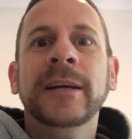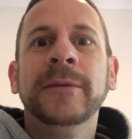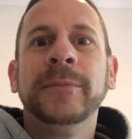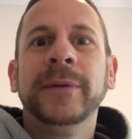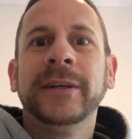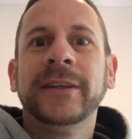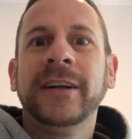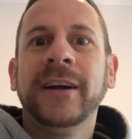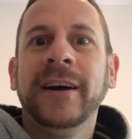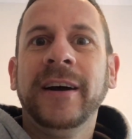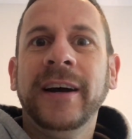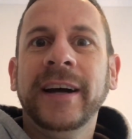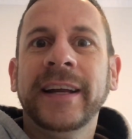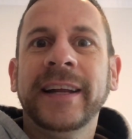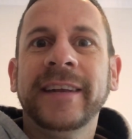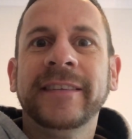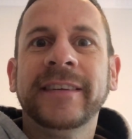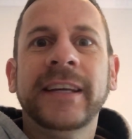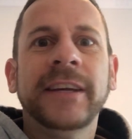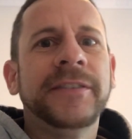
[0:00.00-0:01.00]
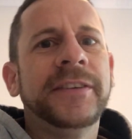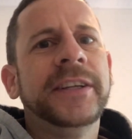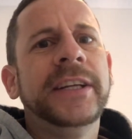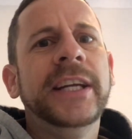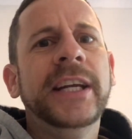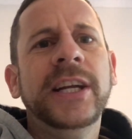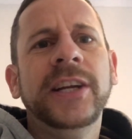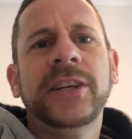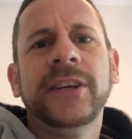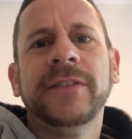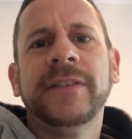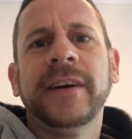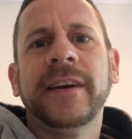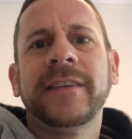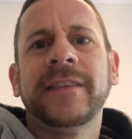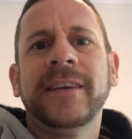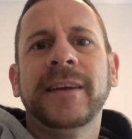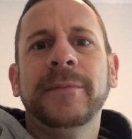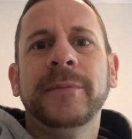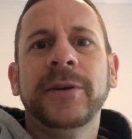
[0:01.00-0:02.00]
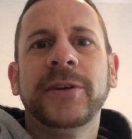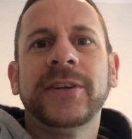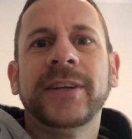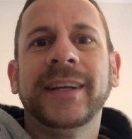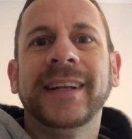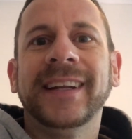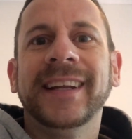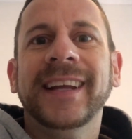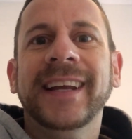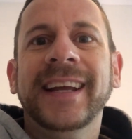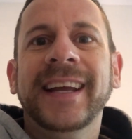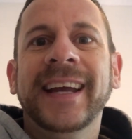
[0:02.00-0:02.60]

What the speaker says: but God has given each of us a mission,